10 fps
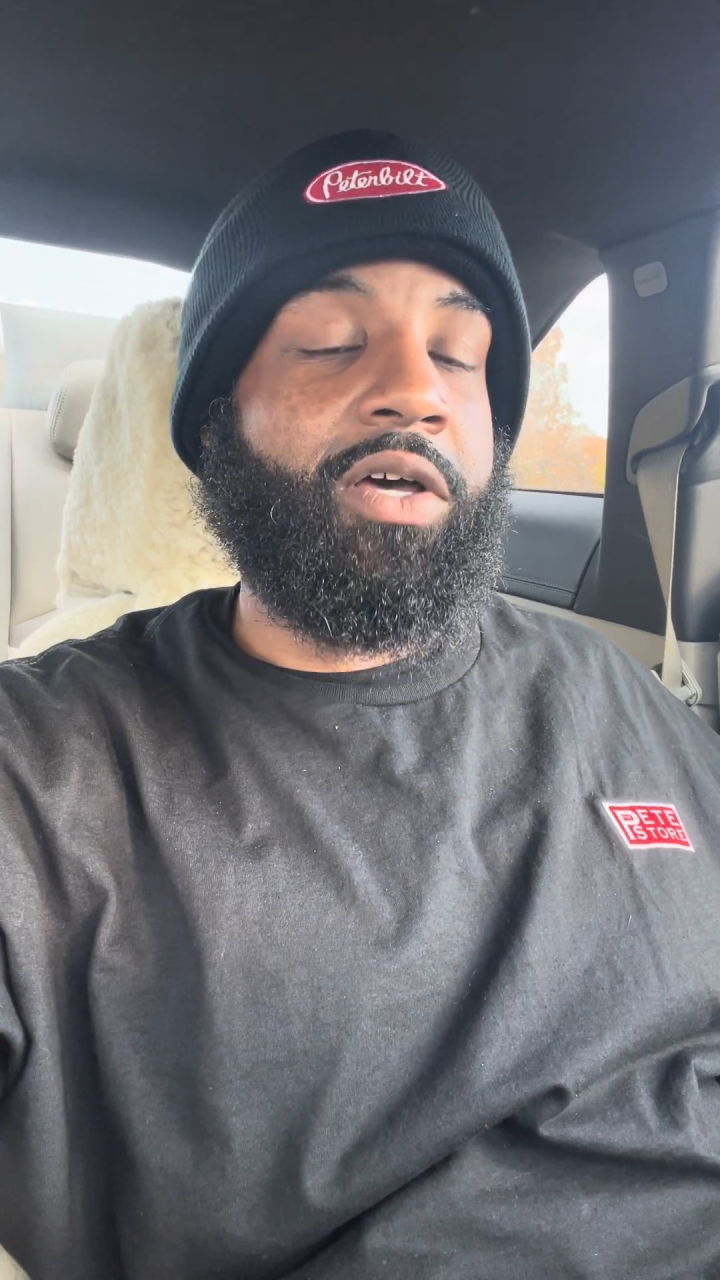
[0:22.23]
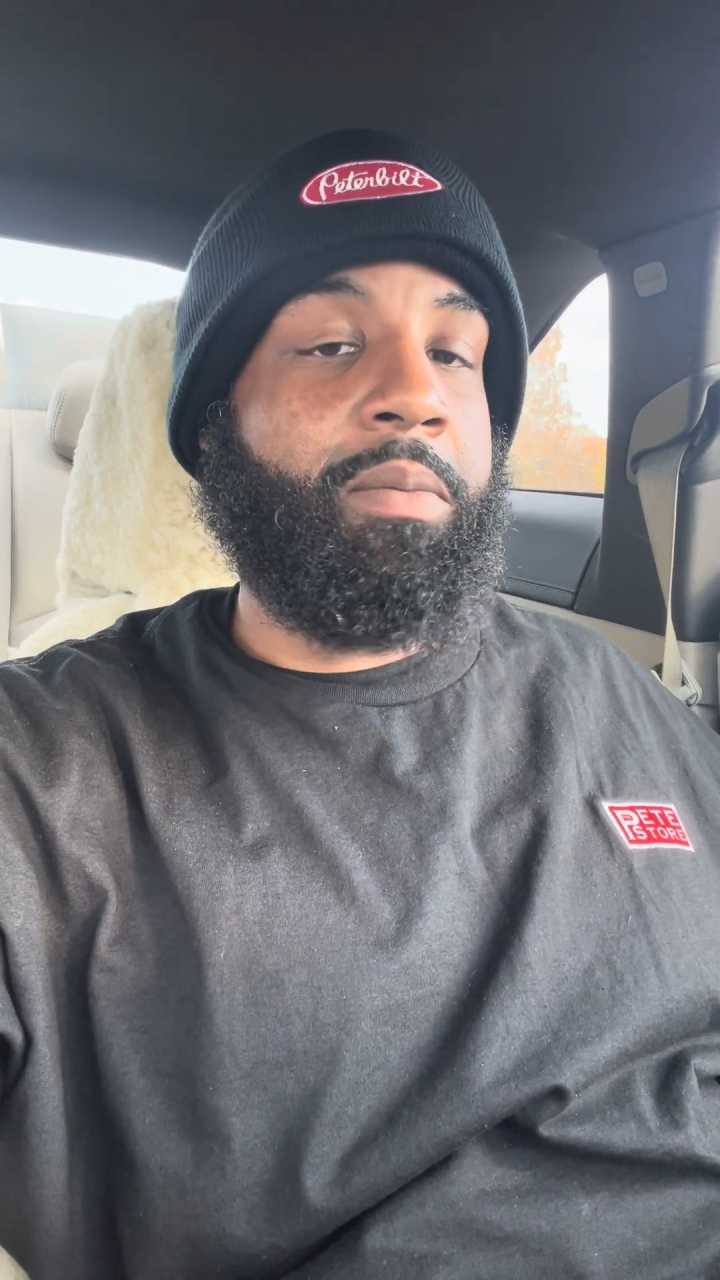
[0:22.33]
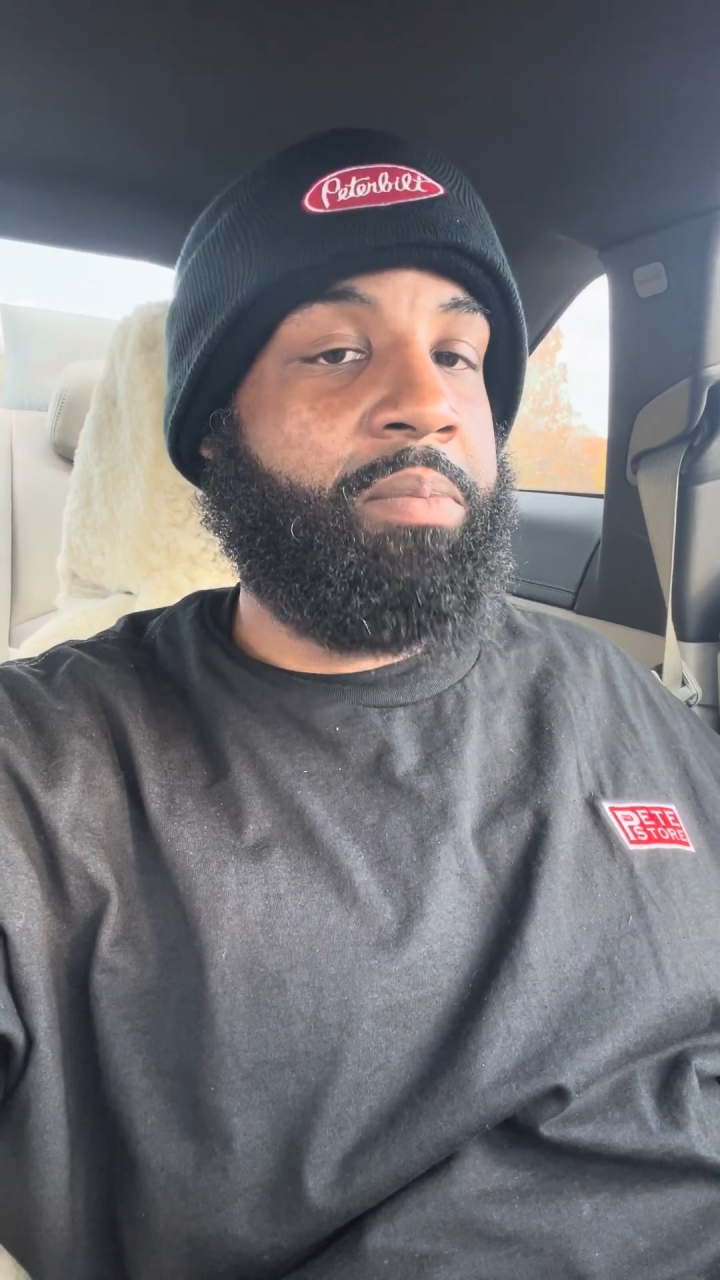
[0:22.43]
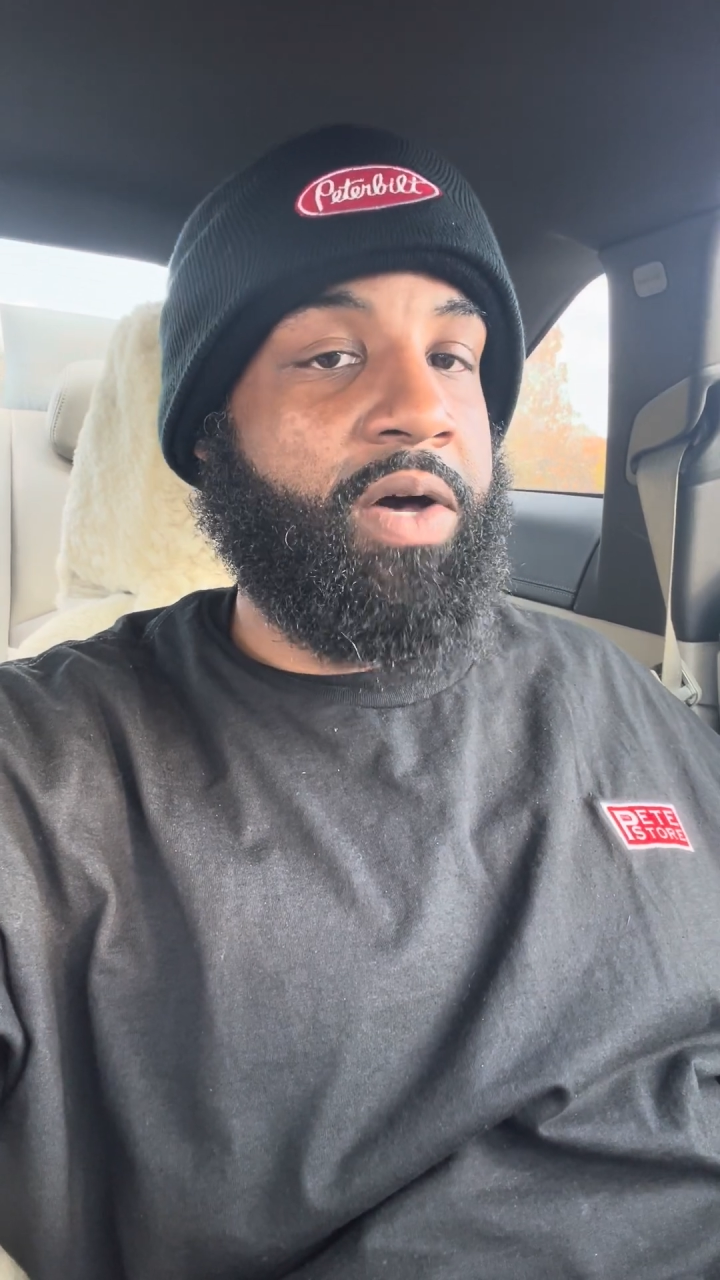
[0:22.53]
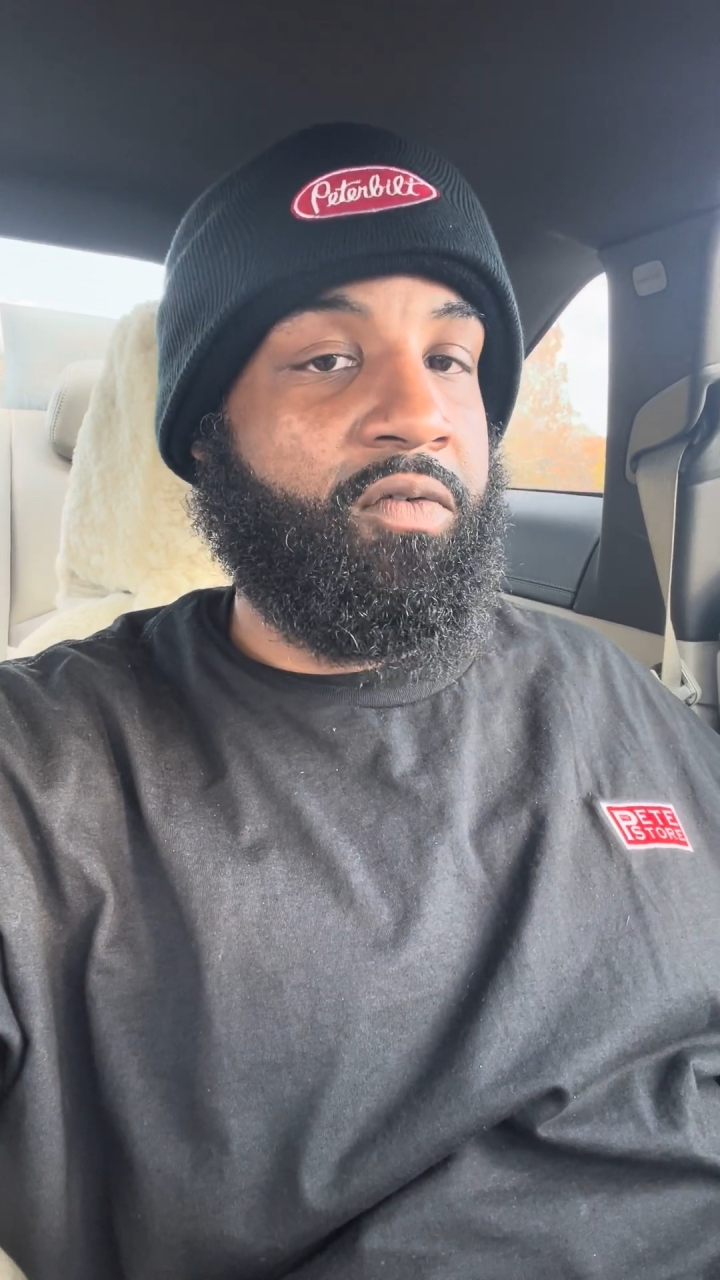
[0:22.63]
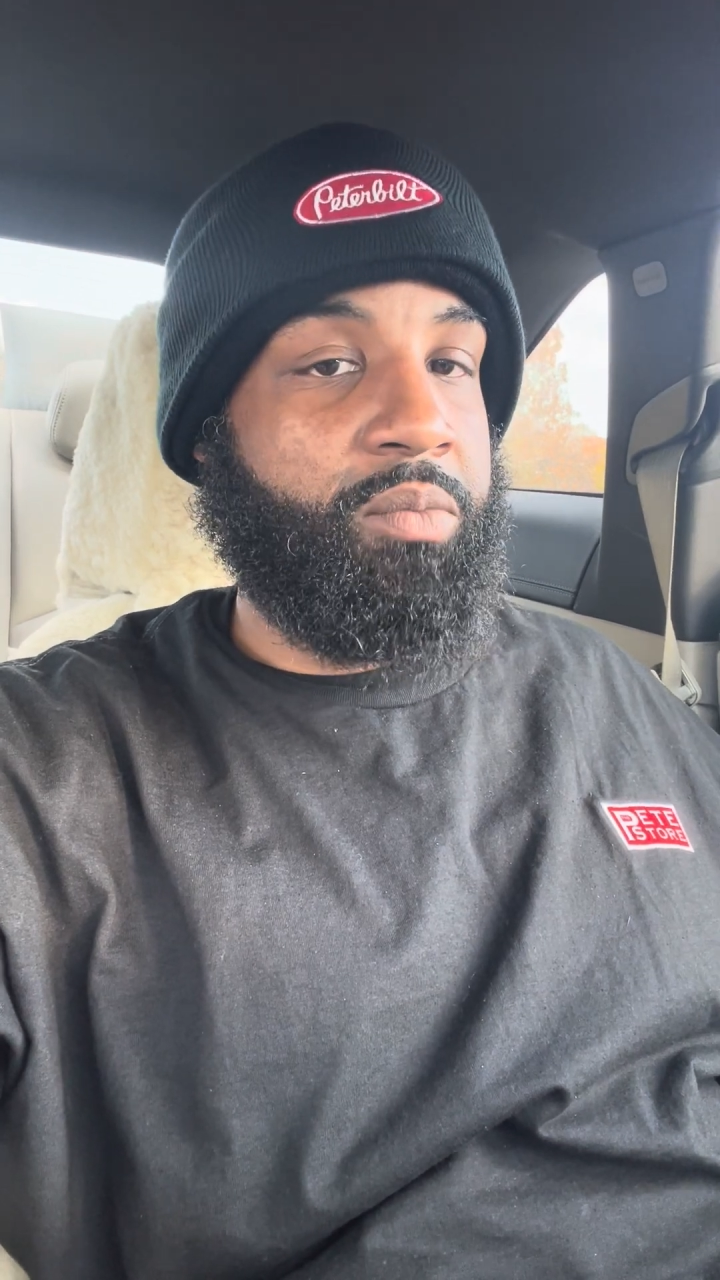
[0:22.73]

above and